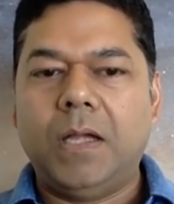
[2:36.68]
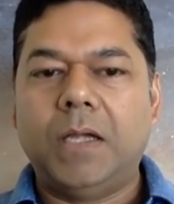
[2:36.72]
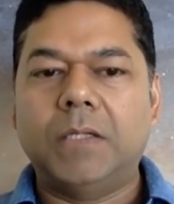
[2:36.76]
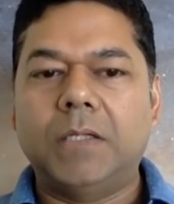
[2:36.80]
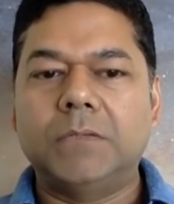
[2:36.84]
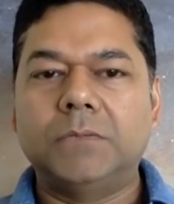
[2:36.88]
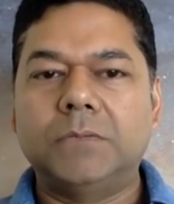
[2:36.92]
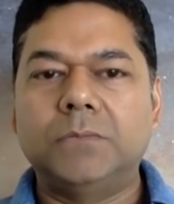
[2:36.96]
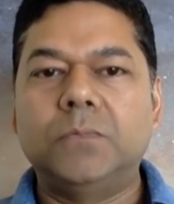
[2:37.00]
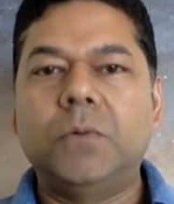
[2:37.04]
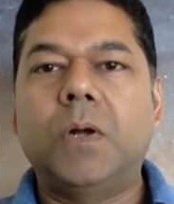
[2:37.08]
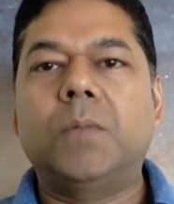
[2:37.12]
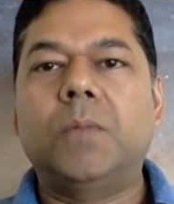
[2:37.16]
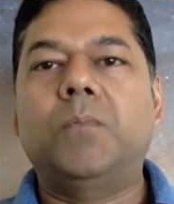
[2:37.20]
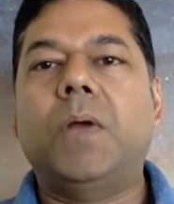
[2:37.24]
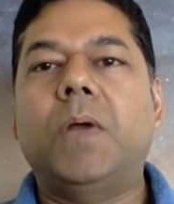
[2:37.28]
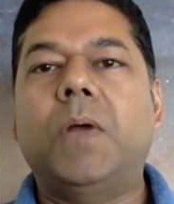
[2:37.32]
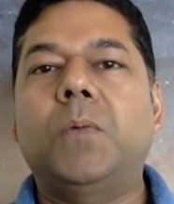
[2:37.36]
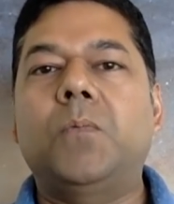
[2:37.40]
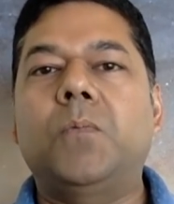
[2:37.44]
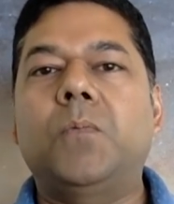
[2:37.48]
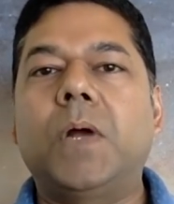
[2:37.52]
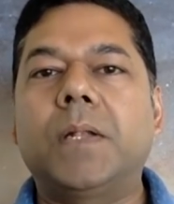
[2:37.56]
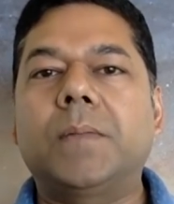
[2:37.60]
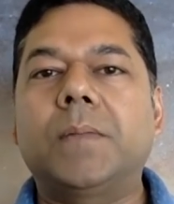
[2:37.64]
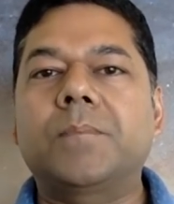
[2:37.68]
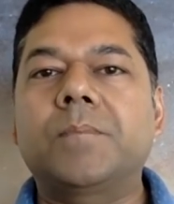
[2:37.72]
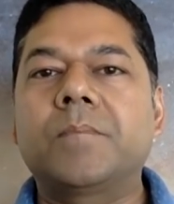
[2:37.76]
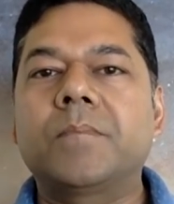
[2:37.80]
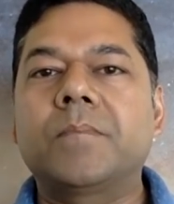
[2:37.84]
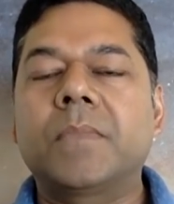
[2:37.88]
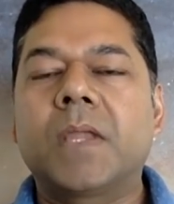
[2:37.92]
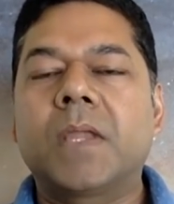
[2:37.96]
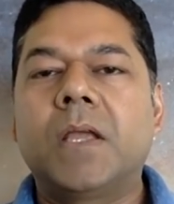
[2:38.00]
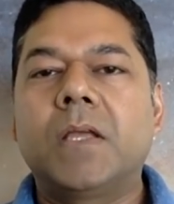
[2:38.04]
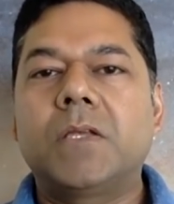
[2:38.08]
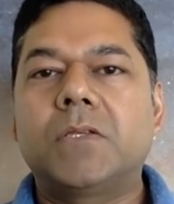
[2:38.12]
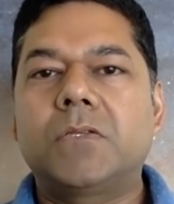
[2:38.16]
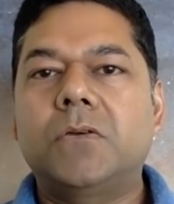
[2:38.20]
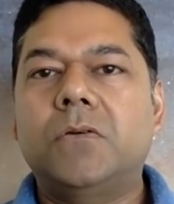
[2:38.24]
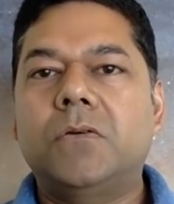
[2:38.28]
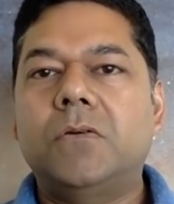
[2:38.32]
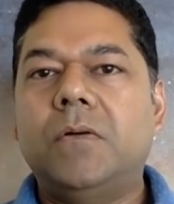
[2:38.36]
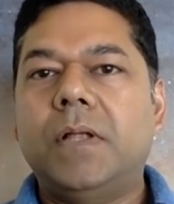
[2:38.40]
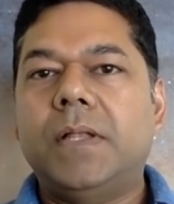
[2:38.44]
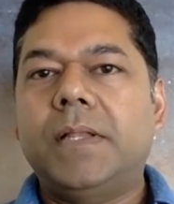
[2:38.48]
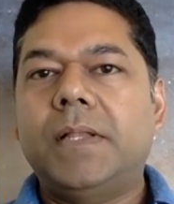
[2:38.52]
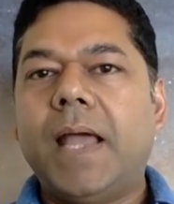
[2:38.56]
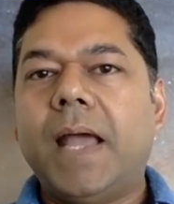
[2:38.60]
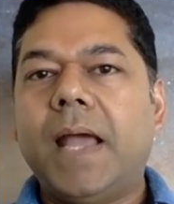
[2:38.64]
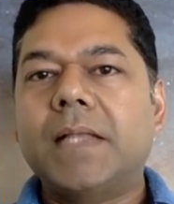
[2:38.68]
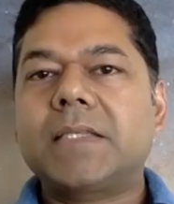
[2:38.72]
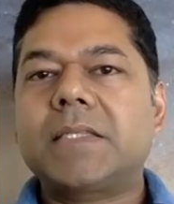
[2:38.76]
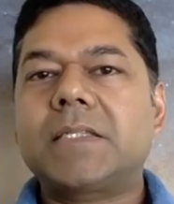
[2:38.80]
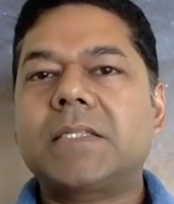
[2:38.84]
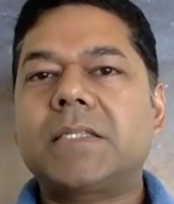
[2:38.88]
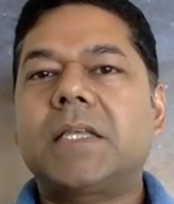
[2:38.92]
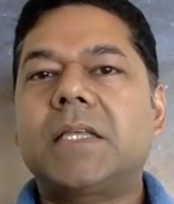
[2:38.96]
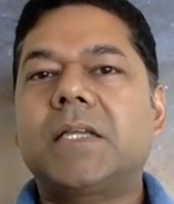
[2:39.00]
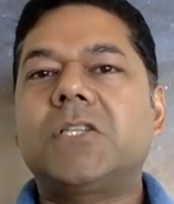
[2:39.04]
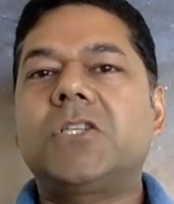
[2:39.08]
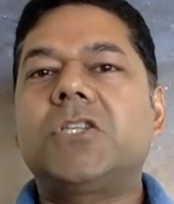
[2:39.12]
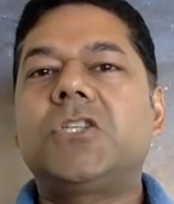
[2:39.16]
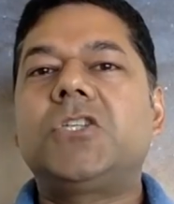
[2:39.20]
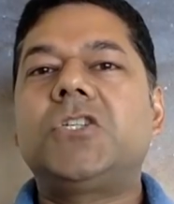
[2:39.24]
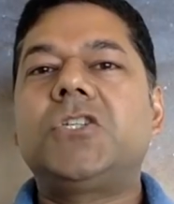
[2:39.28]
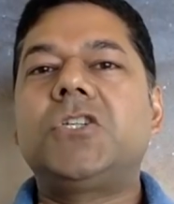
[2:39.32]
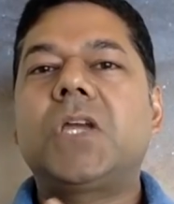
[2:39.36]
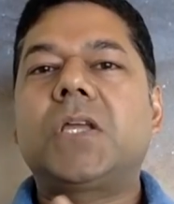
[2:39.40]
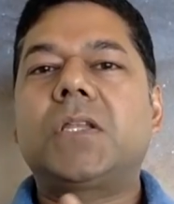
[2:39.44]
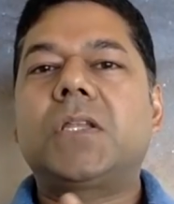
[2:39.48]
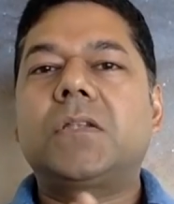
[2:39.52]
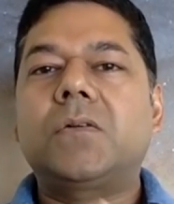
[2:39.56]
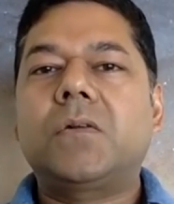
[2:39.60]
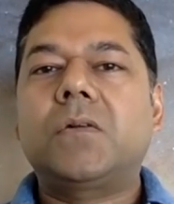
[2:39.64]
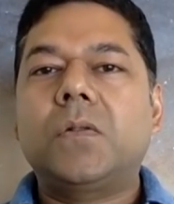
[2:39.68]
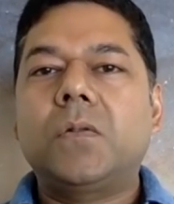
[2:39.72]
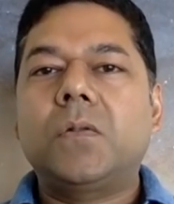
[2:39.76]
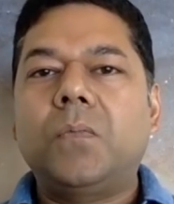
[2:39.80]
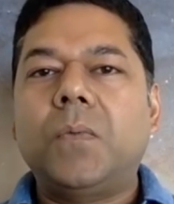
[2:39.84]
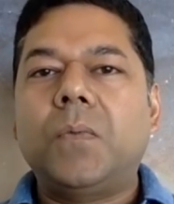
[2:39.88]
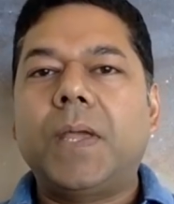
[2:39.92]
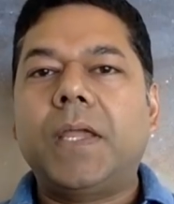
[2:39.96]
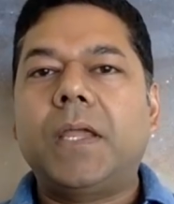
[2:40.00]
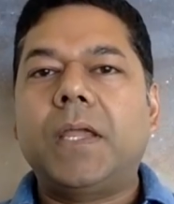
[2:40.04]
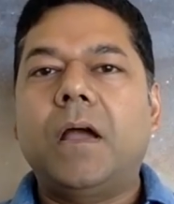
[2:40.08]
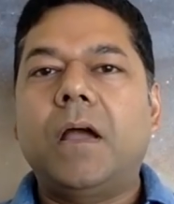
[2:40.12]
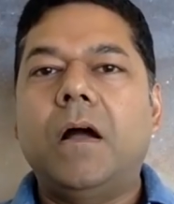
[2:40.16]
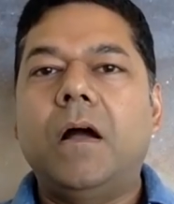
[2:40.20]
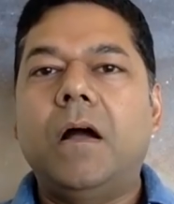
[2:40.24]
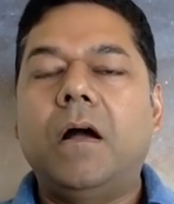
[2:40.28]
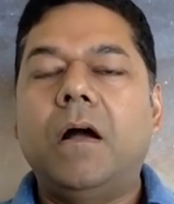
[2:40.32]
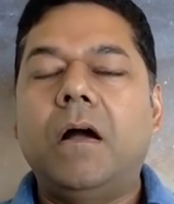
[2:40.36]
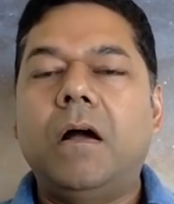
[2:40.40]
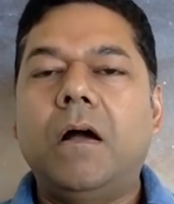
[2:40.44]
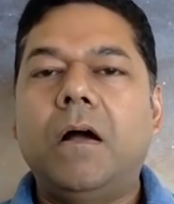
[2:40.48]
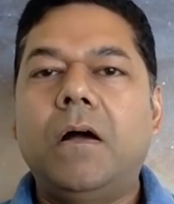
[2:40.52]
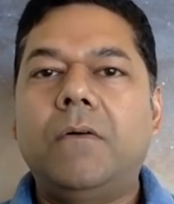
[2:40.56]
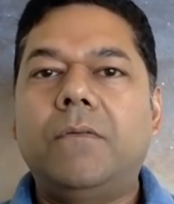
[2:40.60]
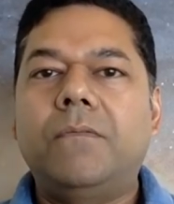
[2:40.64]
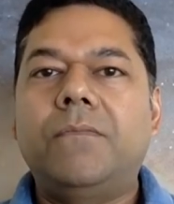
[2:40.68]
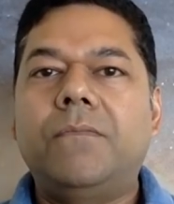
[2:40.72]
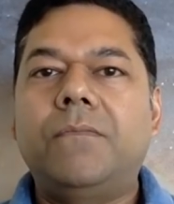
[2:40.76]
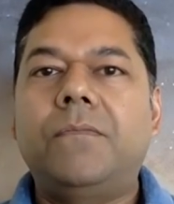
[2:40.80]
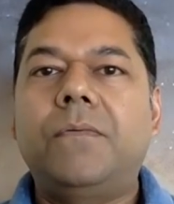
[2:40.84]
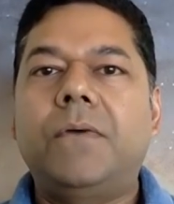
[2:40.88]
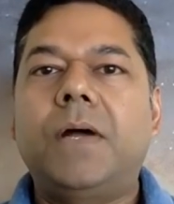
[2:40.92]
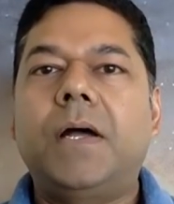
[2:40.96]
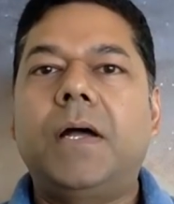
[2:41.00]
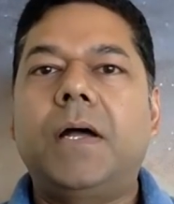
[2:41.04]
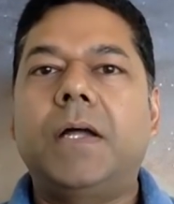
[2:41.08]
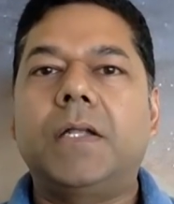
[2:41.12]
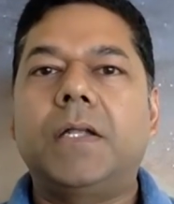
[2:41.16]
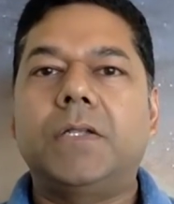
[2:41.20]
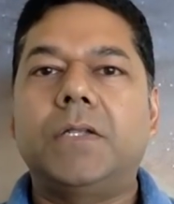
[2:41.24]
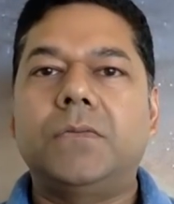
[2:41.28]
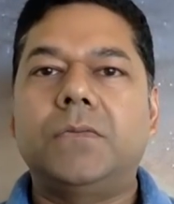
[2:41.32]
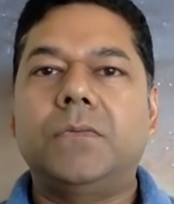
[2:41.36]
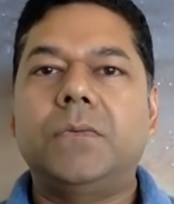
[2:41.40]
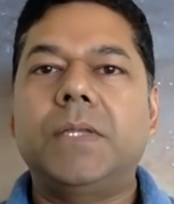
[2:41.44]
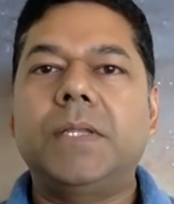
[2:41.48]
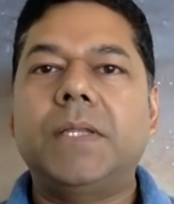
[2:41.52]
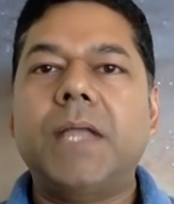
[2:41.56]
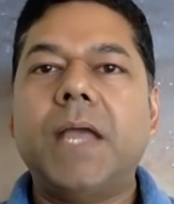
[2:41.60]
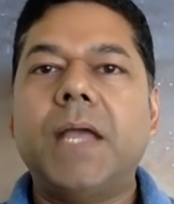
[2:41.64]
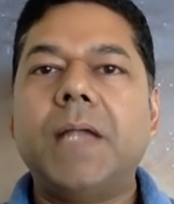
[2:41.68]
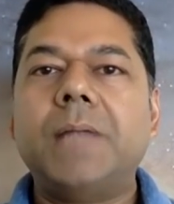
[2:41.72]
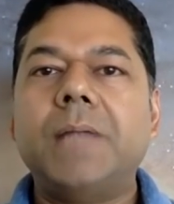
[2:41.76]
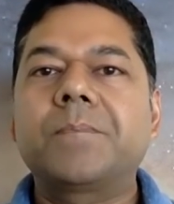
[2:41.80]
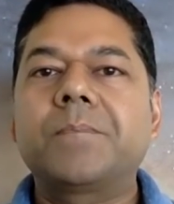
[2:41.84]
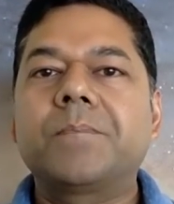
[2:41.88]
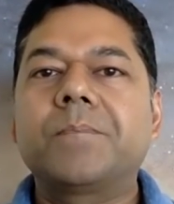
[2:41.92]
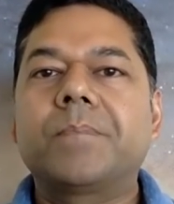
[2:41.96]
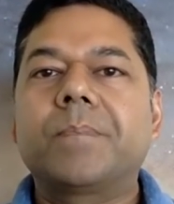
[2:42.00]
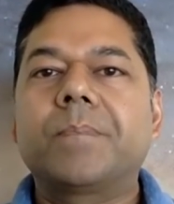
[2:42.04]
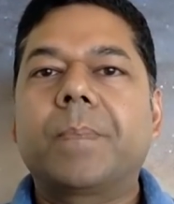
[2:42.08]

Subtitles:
one by one. So that's the general way of doing that.